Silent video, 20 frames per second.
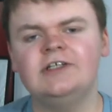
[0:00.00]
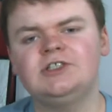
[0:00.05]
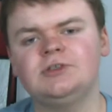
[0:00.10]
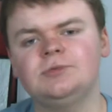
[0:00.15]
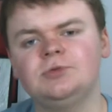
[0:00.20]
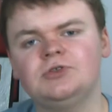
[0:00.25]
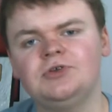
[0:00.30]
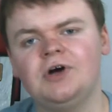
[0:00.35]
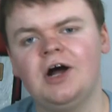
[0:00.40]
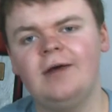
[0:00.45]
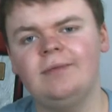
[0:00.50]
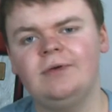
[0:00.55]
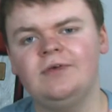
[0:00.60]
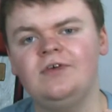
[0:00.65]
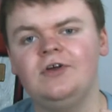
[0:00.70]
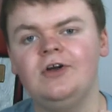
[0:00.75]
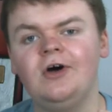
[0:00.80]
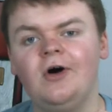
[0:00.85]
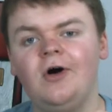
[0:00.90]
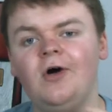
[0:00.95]
subscribe
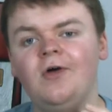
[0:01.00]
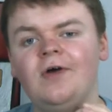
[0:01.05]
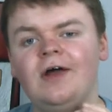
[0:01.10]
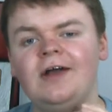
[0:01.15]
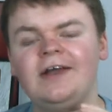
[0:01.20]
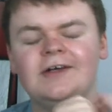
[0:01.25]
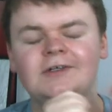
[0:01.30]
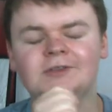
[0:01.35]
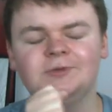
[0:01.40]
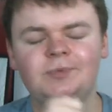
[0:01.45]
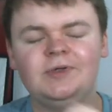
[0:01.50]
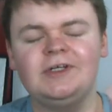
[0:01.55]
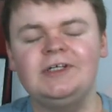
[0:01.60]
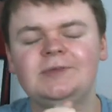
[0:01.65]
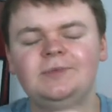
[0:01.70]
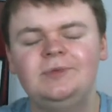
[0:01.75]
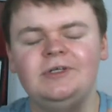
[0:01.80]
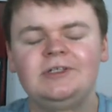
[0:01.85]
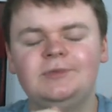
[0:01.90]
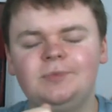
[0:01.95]
if you're not already, because
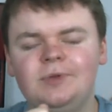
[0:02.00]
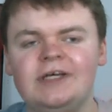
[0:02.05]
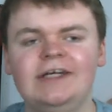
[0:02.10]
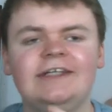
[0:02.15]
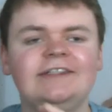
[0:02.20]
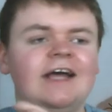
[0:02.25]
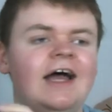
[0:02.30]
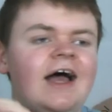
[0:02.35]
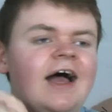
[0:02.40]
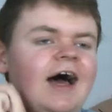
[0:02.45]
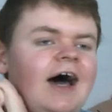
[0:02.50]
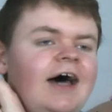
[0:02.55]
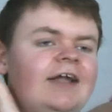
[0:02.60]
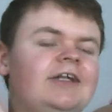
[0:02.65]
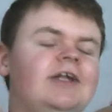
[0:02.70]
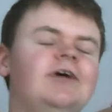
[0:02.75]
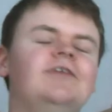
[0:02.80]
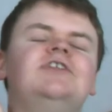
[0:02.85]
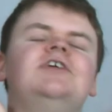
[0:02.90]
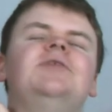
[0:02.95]
please, please, please, I'd
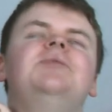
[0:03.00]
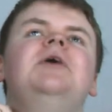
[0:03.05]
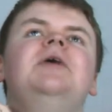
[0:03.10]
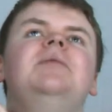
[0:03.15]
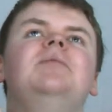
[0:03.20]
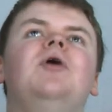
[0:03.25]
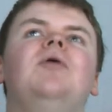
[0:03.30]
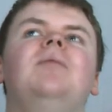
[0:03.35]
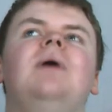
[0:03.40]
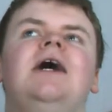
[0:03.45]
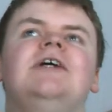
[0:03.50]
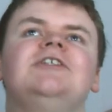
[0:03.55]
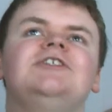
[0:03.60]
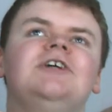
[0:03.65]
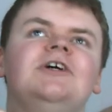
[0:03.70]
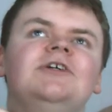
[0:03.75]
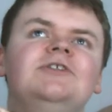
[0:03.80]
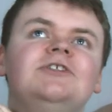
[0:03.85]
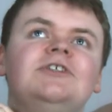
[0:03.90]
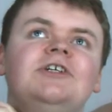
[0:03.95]
love to meet more
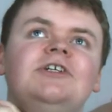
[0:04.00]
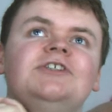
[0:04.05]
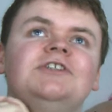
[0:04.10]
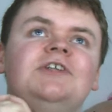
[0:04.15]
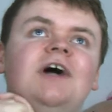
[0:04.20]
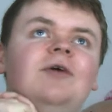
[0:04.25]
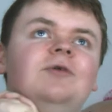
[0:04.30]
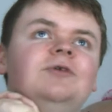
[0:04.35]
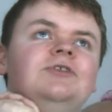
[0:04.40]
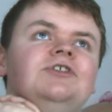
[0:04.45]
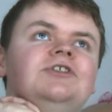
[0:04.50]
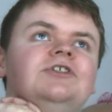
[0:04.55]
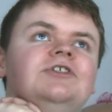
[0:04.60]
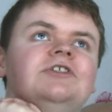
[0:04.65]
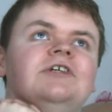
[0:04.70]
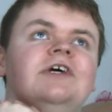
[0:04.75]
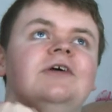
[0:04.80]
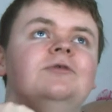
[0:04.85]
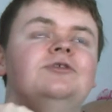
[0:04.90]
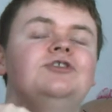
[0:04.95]
milestones, because that was
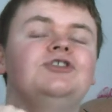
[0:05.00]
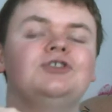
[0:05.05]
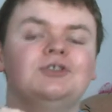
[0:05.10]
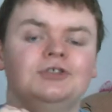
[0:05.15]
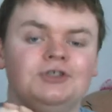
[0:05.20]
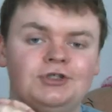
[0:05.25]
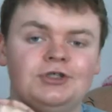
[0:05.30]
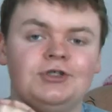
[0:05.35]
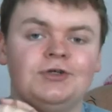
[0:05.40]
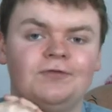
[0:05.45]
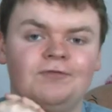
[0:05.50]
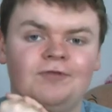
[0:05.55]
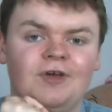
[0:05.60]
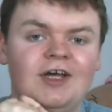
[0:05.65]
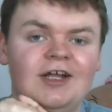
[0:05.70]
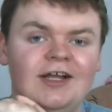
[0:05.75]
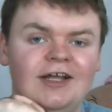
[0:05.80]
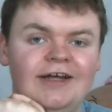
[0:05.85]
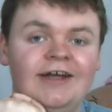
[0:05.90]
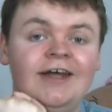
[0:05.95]
just, it was such a good
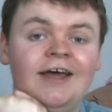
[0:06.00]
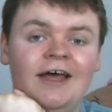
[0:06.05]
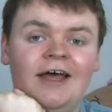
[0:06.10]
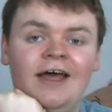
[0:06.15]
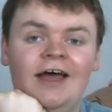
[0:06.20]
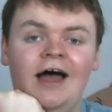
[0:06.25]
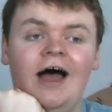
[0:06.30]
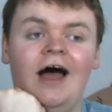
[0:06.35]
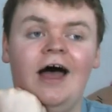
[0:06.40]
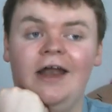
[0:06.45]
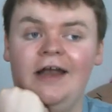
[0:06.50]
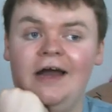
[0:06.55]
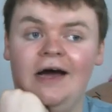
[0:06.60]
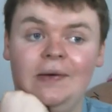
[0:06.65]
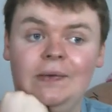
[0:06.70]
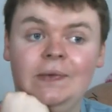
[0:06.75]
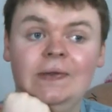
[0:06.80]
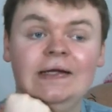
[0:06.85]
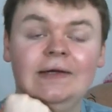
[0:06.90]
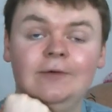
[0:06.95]
feeling and
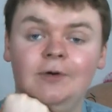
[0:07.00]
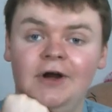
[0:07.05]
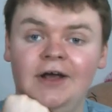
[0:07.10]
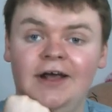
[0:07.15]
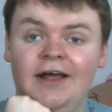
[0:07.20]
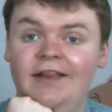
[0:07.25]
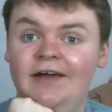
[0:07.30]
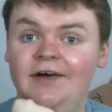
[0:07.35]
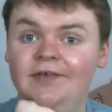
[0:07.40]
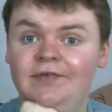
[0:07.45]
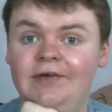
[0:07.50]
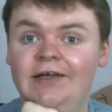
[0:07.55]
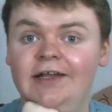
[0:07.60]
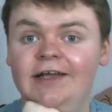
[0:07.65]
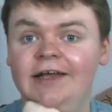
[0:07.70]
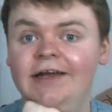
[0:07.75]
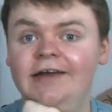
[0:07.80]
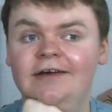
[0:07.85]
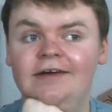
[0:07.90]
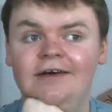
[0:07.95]
I really want to get that
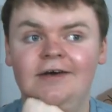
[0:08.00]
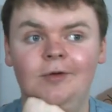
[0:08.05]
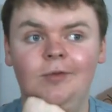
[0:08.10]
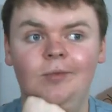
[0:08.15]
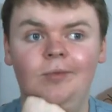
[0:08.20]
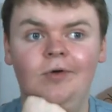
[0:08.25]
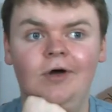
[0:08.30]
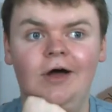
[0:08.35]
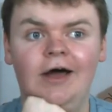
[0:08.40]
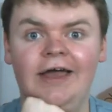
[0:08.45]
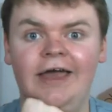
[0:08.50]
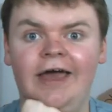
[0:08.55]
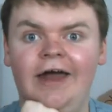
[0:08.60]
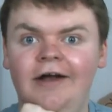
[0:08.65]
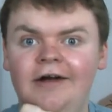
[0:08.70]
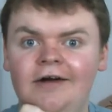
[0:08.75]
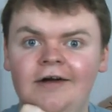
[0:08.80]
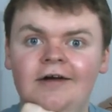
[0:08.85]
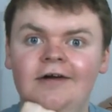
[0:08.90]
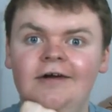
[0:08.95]
feeling
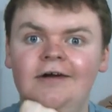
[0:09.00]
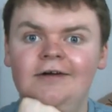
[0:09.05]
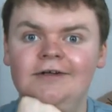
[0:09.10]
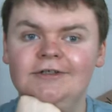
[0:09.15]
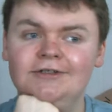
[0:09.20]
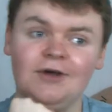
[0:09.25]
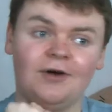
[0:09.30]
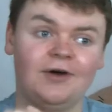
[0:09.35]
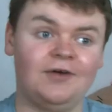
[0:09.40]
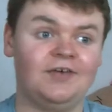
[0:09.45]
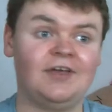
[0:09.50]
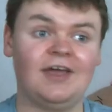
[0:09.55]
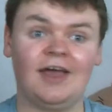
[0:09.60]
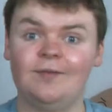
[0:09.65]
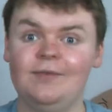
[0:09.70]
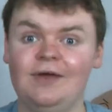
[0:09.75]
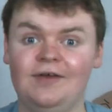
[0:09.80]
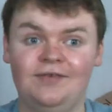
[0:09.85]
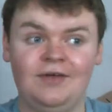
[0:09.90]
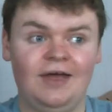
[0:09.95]
again. So
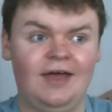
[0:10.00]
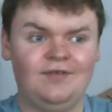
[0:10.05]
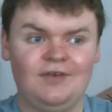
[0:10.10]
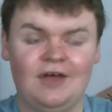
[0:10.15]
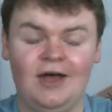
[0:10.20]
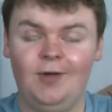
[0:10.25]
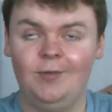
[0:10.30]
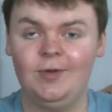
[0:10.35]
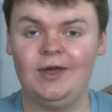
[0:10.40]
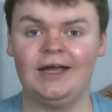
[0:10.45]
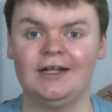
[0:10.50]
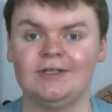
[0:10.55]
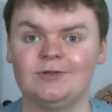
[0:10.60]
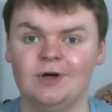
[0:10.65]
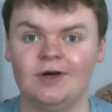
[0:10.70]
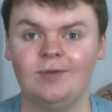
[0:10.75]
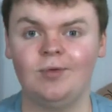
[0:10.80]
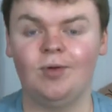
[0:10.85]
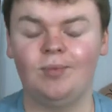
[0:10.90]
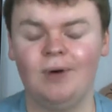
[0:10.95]
if you help me get
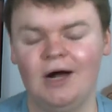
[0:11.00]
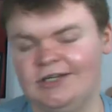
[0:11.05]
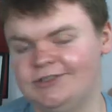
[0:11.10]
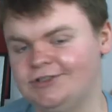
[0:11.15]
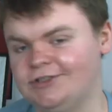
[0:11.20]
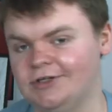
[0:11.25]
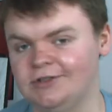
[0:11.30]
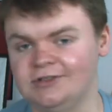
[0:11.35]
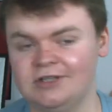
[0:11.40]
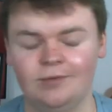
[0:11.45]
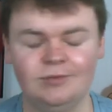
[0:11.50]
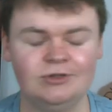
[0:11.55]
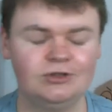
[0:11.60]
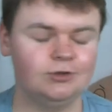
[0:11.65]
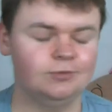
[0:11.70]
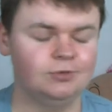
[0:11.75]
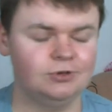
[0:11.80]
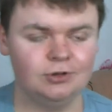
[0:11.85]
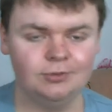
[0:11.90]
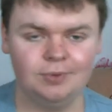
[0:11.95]
20 more milestones, I'll be
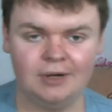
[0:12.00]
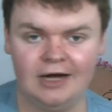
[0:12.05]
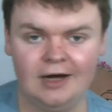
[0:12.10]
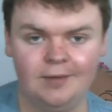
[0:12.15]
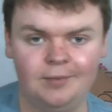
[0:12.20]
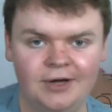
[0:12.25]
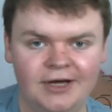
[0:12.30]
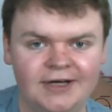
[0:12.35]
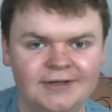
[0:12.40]
super, super happy.